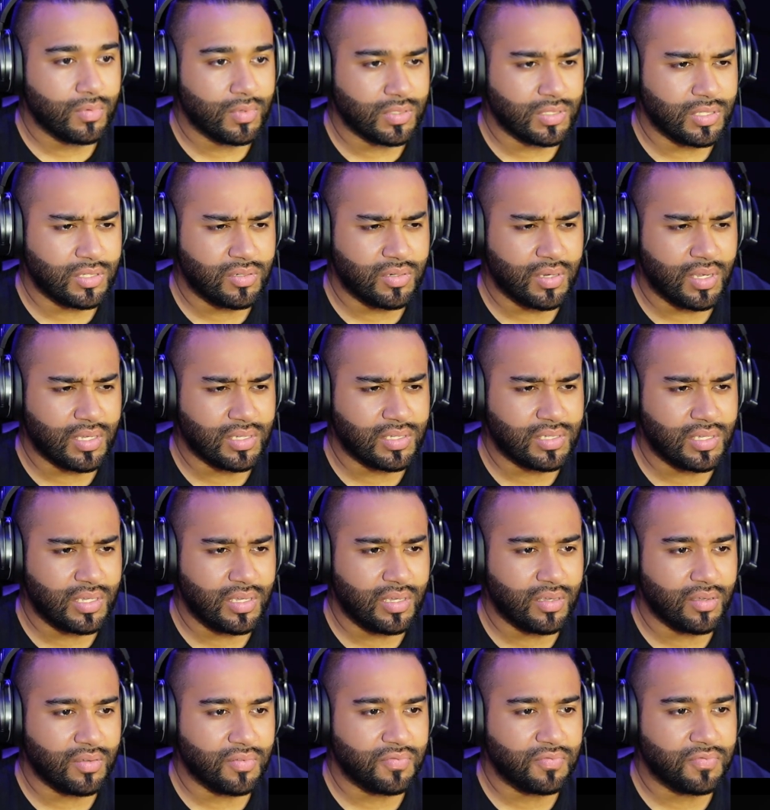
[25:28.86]
So you trying to
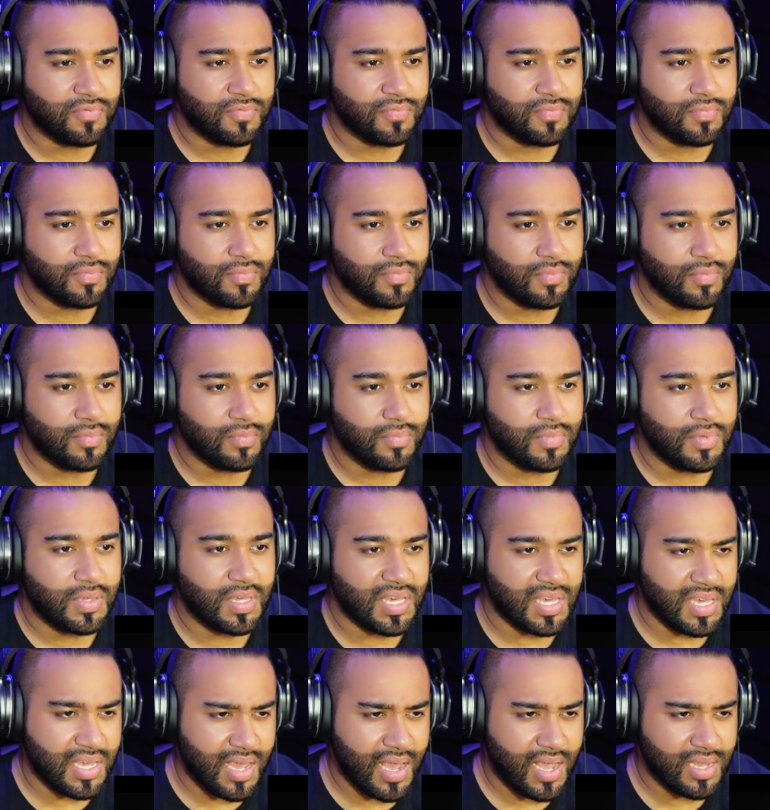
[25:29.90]
see if
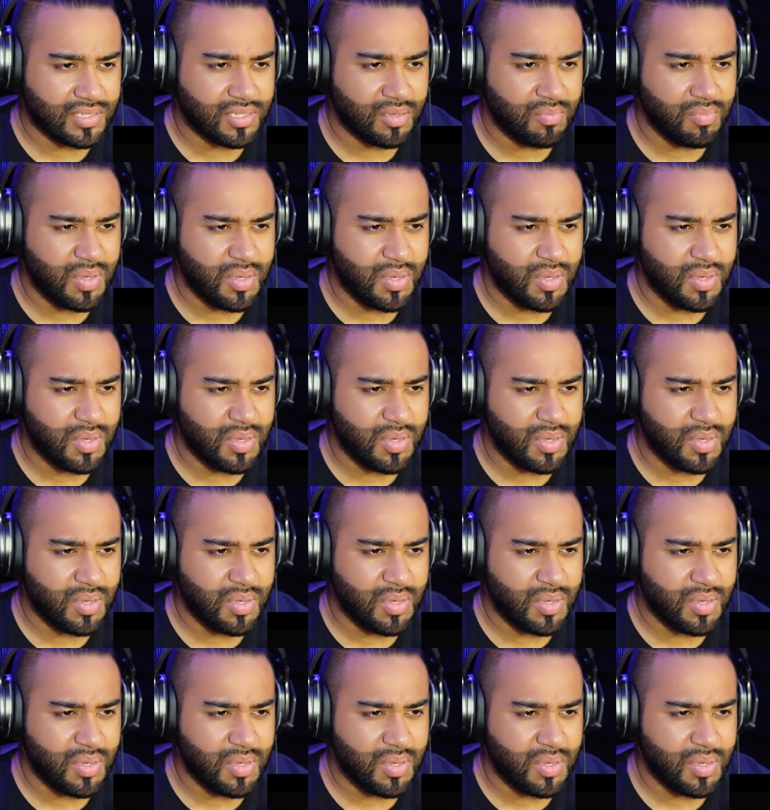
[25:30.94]
he has a